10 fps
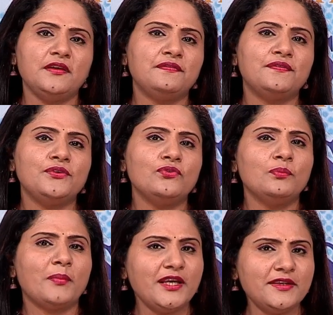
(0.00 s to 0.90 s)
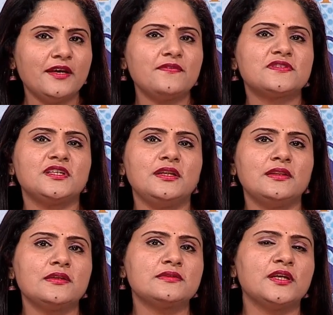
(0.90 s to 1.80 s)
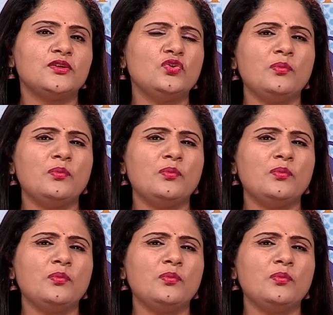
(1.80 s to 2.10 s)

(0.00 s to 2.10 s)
if you might have seen this and you